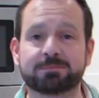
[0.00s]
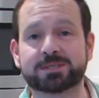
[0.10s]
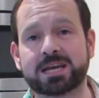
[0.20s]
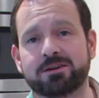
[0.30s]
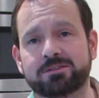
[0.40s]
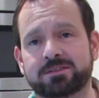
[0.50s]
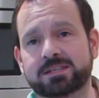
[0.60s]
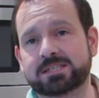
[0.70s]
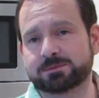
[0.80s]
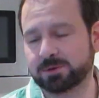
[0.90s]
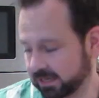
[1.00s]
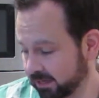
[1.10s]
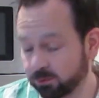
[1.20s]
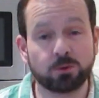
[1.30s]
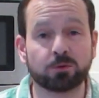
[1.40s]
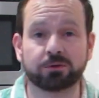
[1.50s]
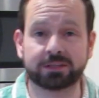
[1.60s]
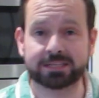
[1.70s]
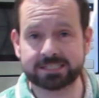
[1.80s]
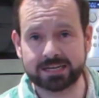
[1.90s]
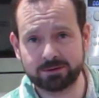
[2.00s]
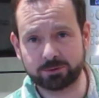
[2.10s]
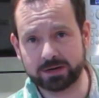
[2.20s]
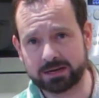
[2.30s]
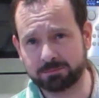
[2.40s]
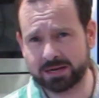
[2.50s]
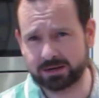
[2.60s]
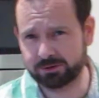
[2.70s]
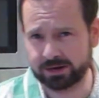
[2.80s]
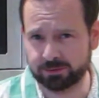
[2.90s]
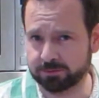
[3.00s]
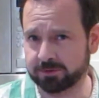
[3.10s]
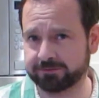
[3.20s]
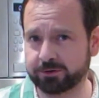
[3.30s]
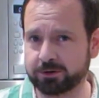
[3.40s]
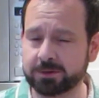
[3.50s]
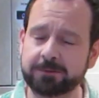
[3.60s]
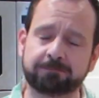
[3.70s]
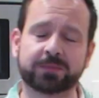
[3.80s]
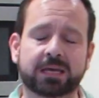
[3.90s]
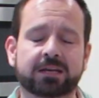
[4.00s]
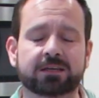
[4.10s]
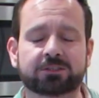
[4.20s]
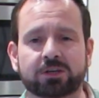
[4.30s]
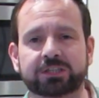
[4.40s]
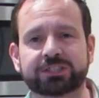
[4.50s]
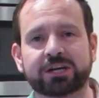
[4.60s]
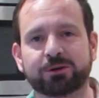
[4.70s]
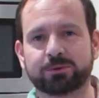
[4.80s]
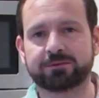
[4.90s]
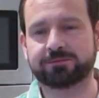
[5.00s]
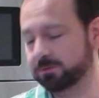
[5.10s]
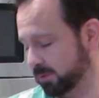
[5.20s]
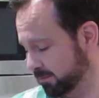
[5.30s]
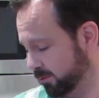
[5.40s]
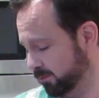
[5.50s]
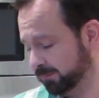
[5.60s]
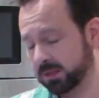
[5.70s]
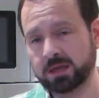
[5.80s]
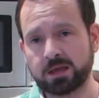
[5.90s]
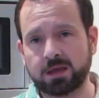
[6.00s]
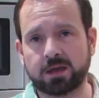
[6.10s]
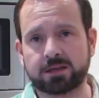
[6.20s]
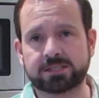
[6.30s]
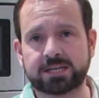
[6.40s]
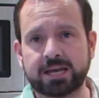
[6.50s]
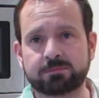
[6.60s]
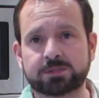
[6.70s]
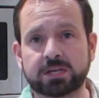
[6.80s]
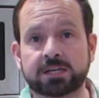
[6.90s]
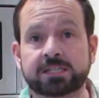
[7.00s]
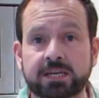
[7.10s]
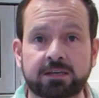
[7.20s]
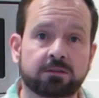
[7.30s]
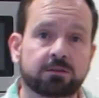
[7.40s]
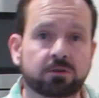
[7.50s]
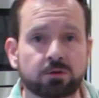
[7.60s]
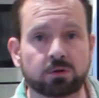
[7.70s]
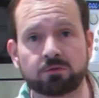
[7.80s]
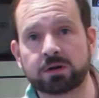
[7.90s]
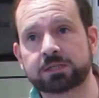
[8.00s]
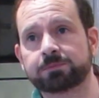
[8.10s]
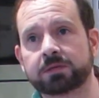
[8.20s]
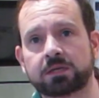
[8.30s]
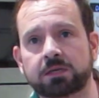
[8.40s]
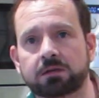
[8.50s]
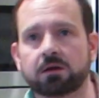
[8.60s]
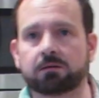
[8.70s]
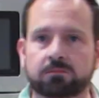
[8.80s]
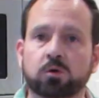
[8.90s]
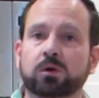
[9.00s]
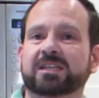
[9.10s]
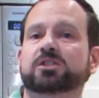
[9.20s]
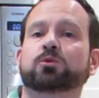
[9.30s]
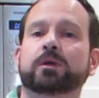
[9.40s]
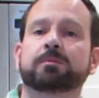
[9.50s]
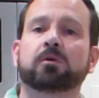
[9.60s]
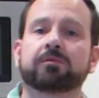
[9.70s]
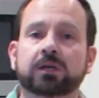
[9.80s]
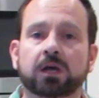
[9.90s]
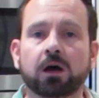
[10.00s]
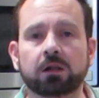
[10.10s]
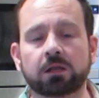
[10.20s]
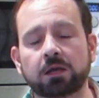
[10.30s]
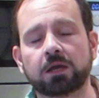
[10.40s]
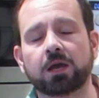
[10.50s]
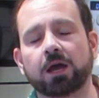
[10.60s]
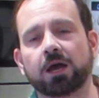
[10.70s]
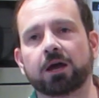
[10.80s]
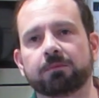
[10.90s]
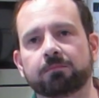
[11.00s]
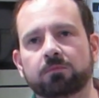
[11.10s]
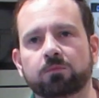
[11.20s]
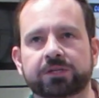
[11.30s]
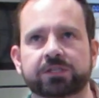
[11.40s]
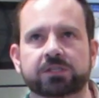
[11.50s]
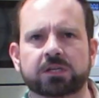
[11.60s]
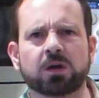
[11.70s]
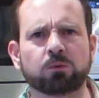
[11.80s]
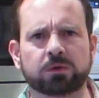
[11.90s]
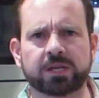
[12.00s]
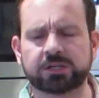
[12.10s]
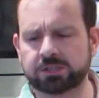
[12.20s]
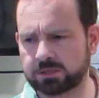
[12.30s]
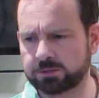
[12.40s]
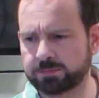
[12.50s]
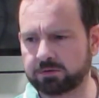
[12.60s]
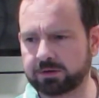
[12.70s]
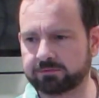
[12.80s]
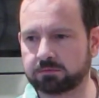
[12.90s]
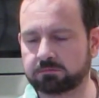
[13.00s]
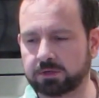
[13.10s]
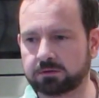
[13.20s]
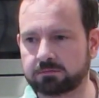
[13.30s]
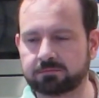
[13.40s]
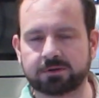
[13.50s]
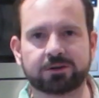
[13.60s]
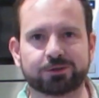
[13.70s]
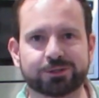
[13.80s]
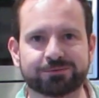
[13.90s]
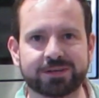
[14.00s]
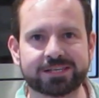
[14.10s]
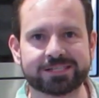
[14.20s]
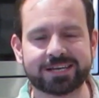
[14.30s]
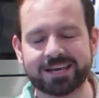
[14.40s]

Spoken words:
name's Gareth and this is my little corner of the internet where I get to play around with my food a bit and try and share it with a few people. Today I'm just going to take you through a recipe, we're calling it Squid Provencal, which is an old dish that's been around for hundreds of years.